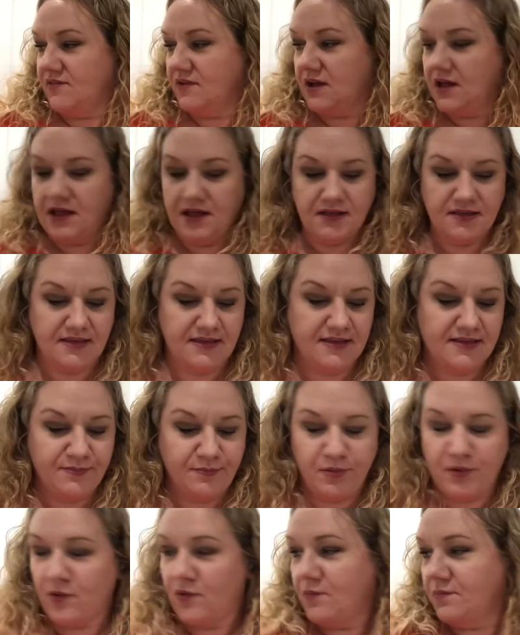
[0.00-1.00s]
has this
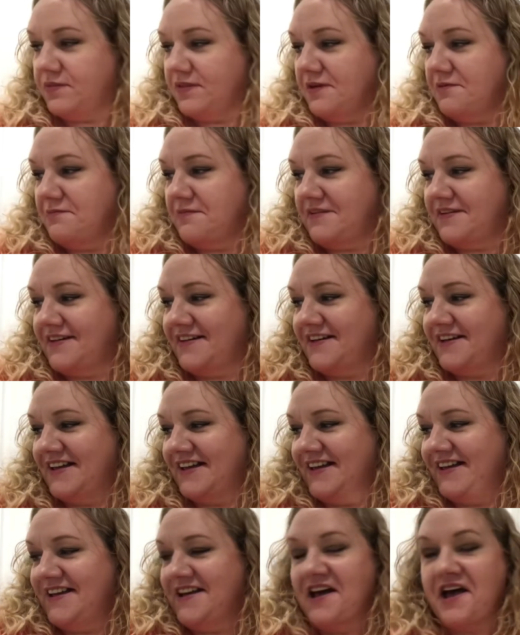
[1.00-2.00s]
problem.
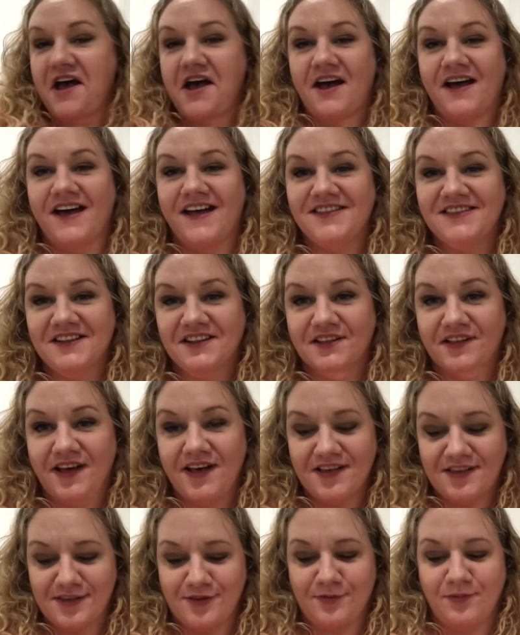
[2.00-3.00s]
And the
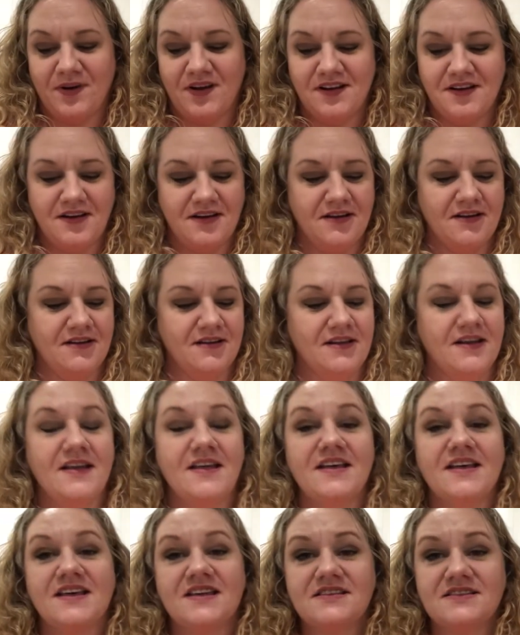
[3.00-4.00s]
last one
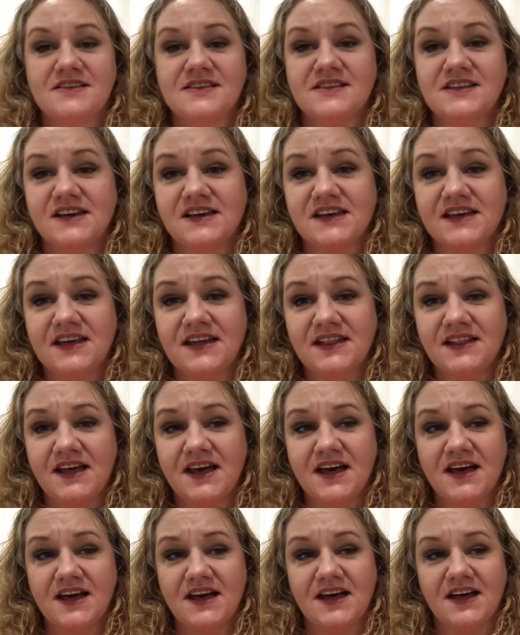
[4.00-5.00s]
is the
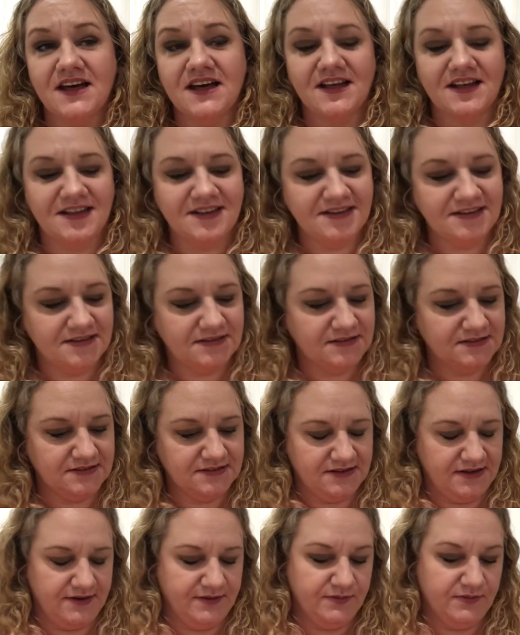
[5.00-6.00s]
tequila.
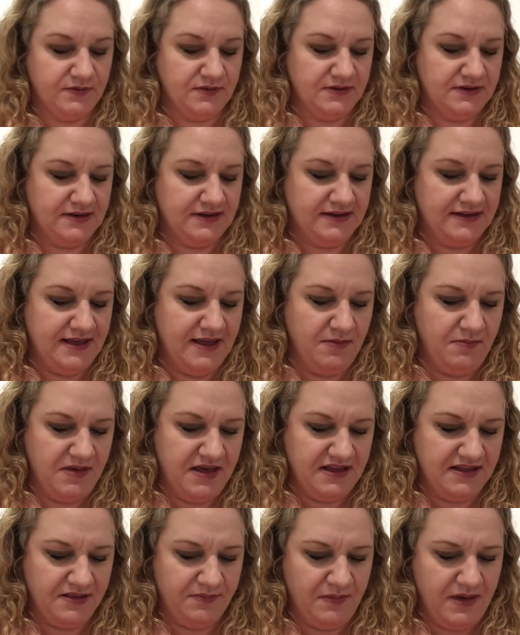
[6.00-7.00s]
It
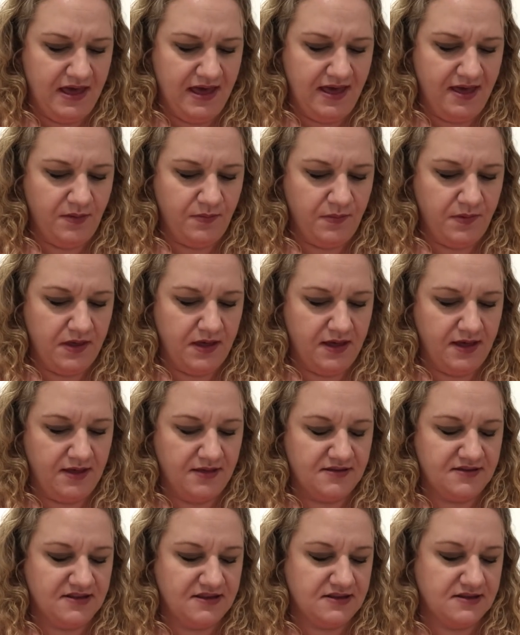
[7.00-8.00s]
makes me happy,
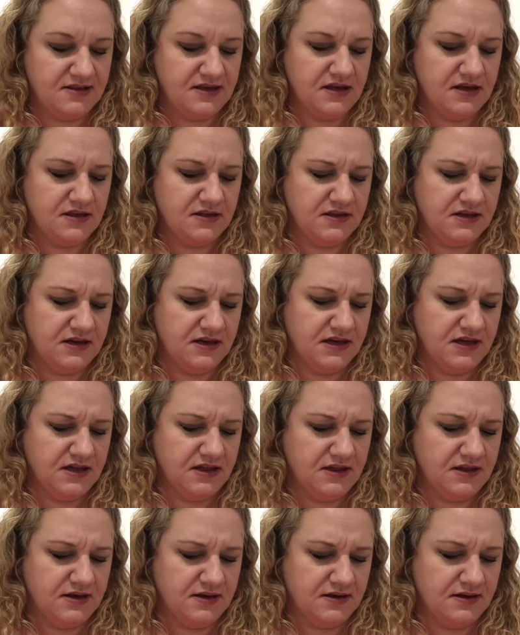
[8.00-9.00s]
as they say,
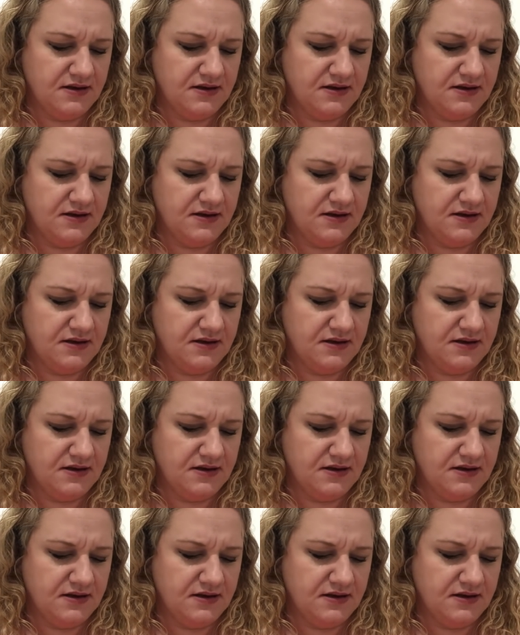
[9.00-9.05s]
tequila.